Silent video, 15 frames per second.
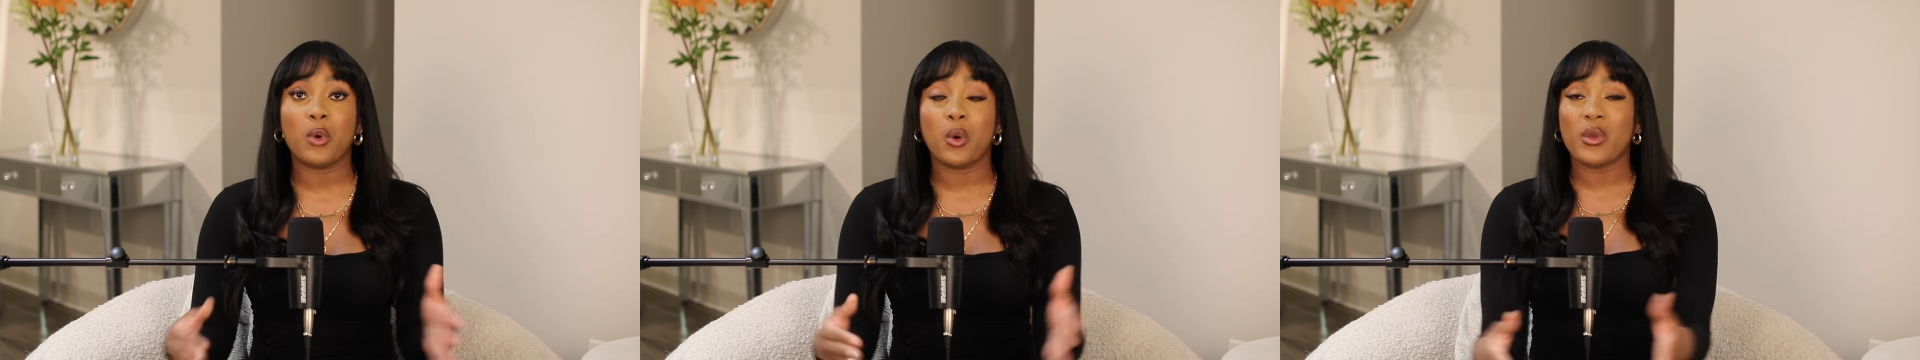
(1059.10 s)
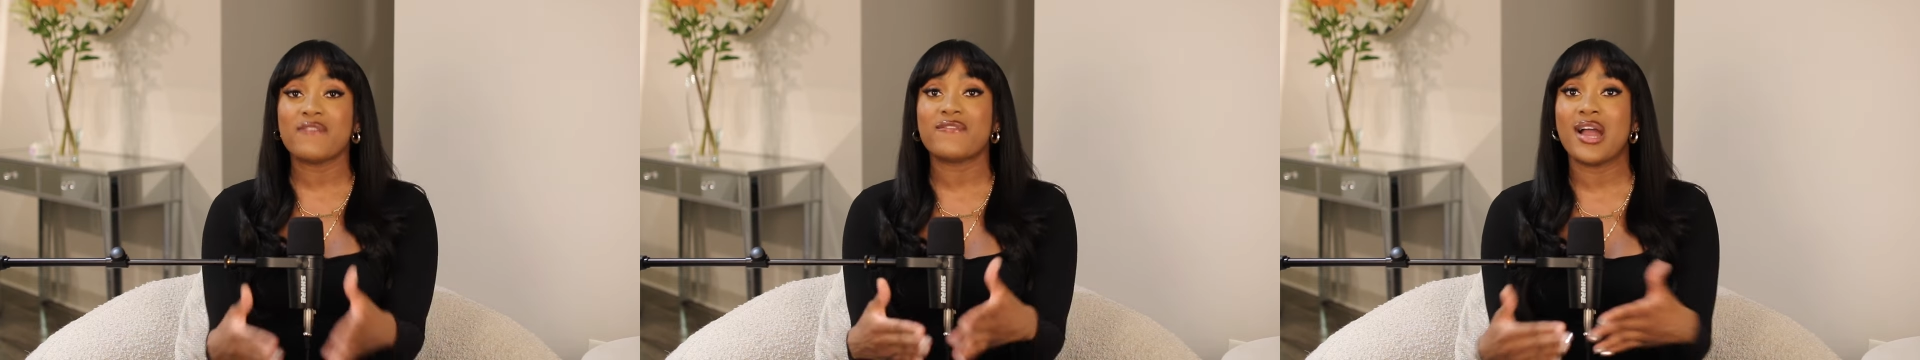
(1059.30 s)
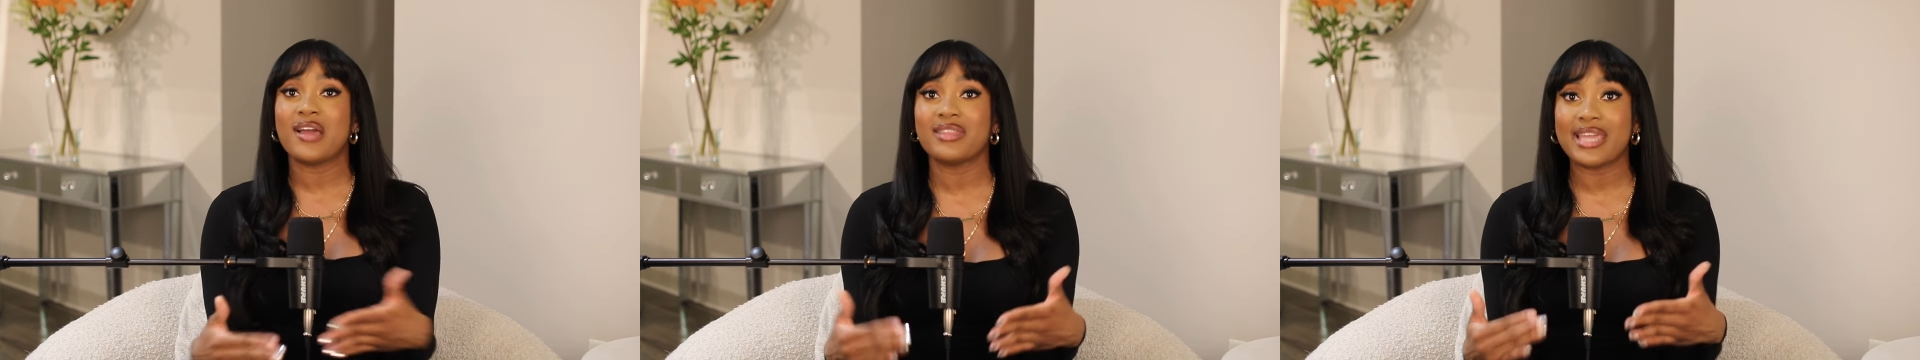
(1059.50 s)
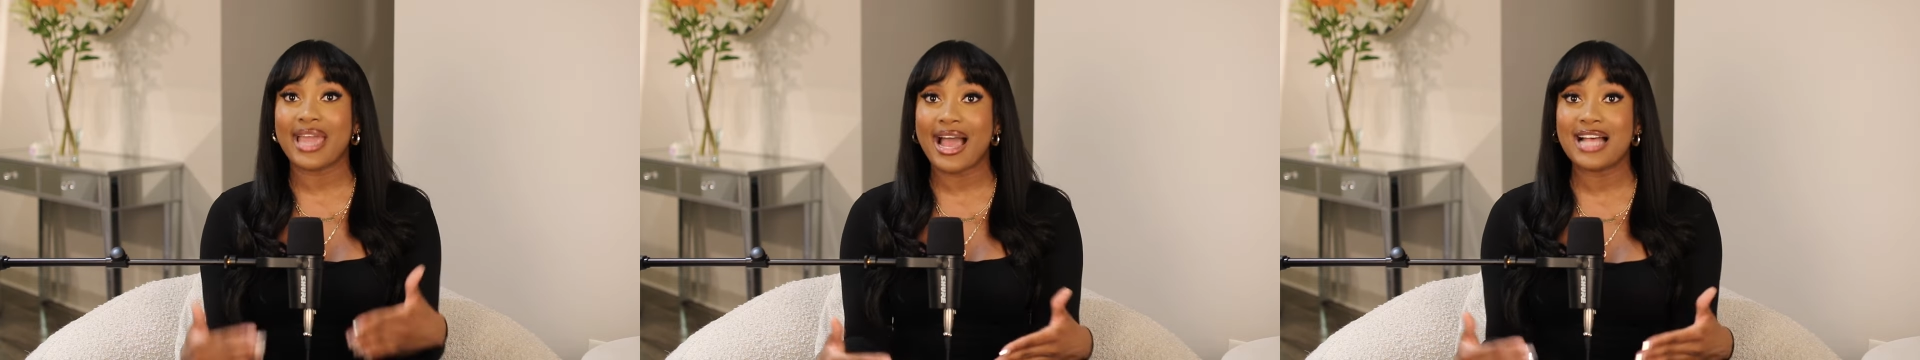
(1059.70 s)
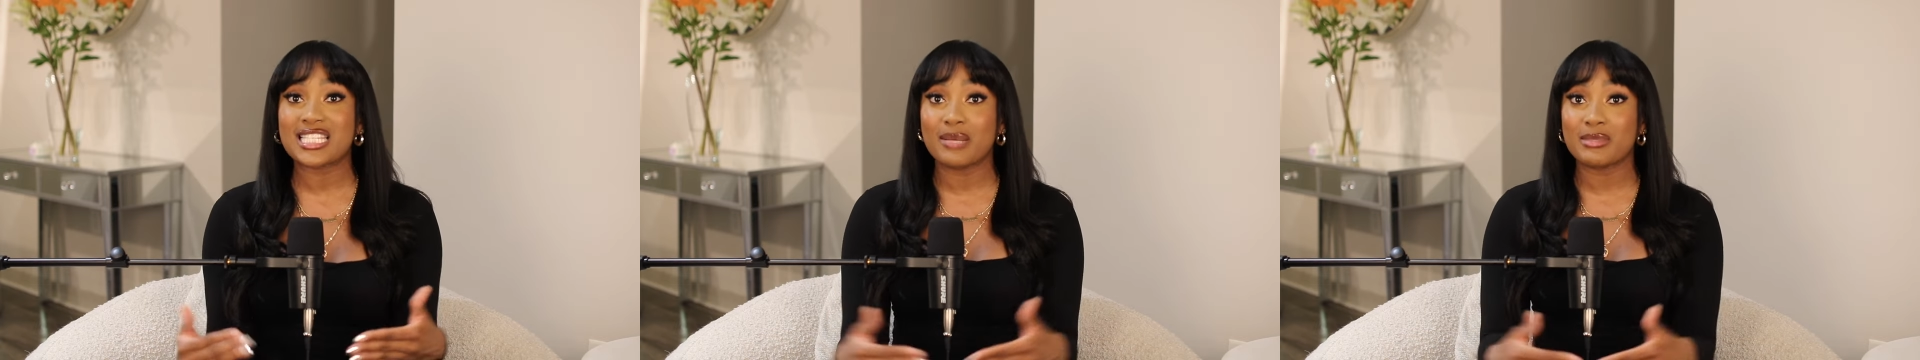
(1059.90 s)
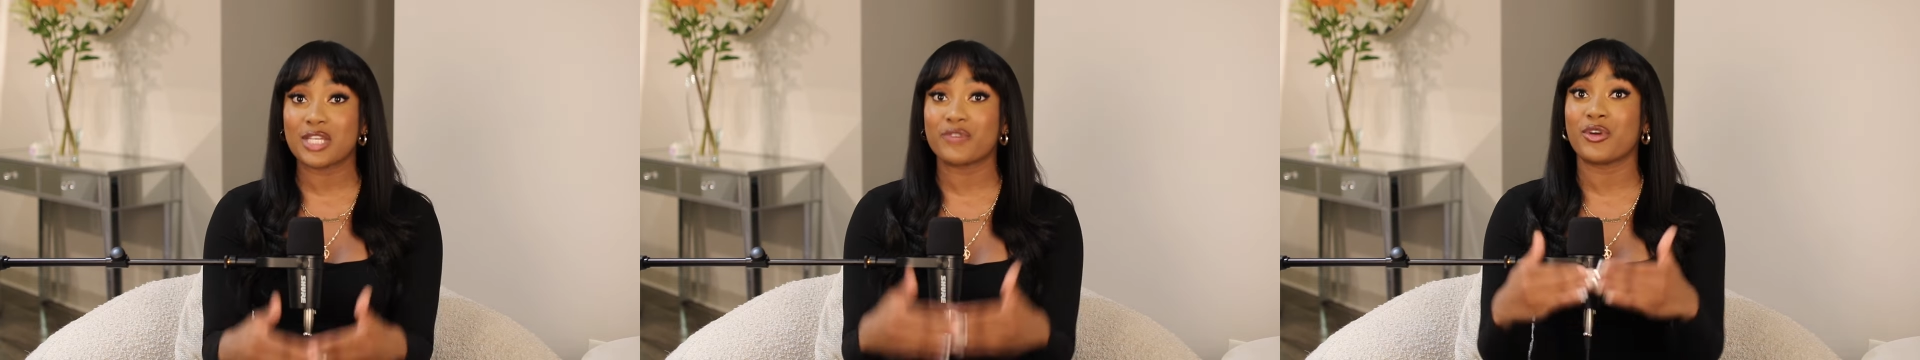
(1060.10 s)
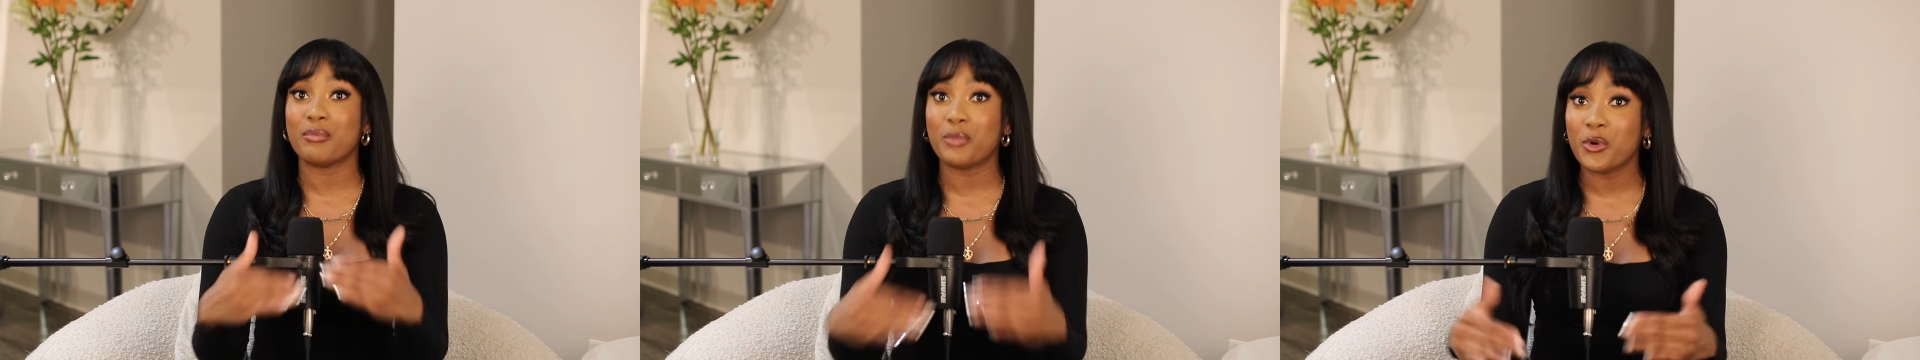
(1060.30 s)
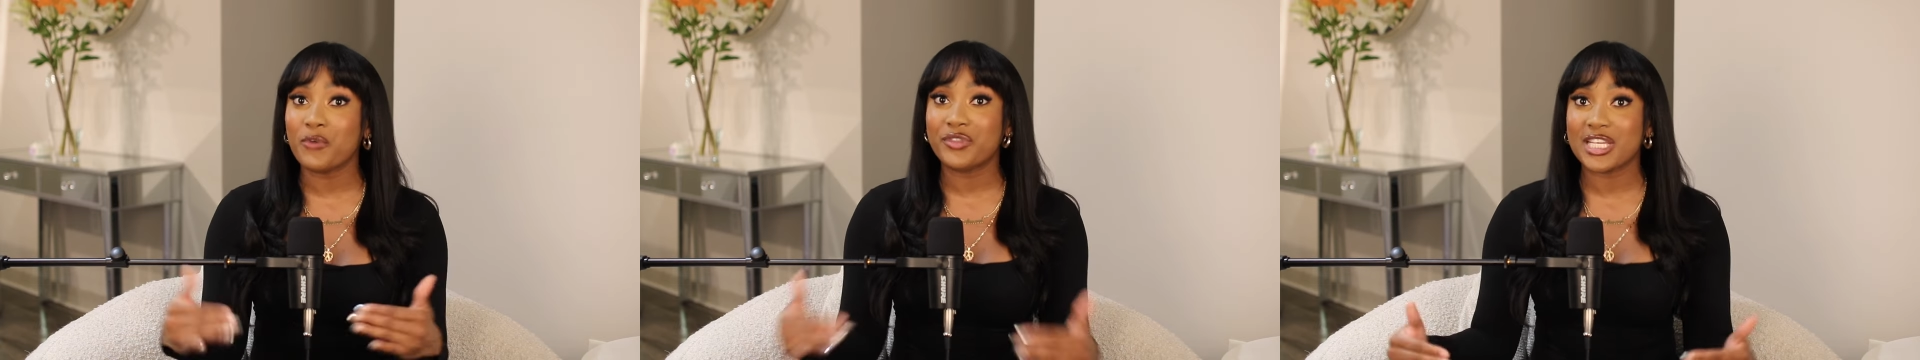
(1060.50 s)
And when we finally ask him to
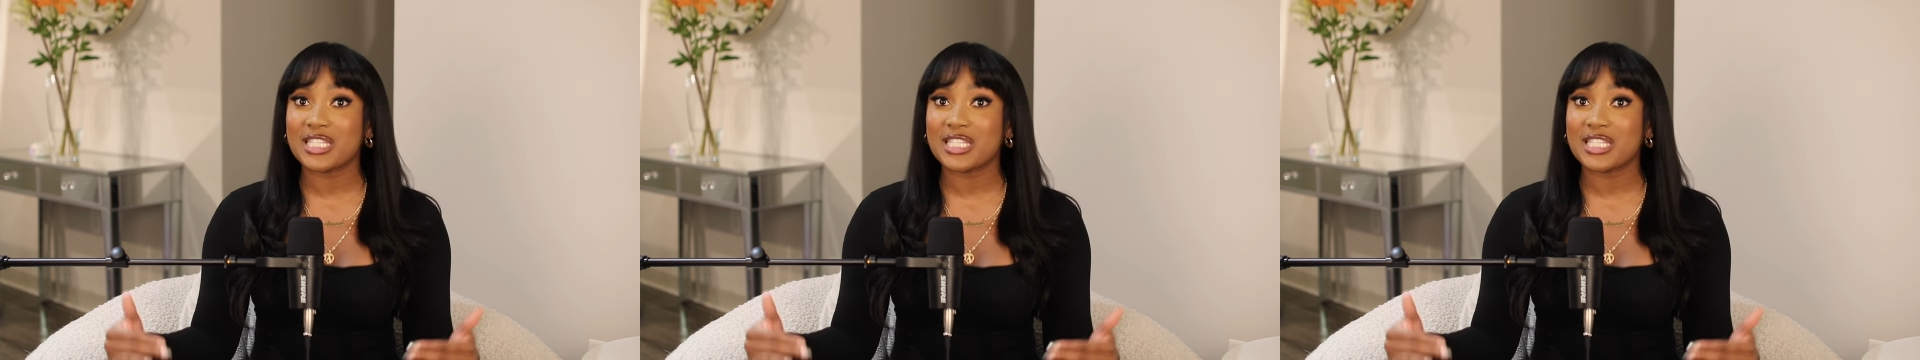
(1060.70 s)
remove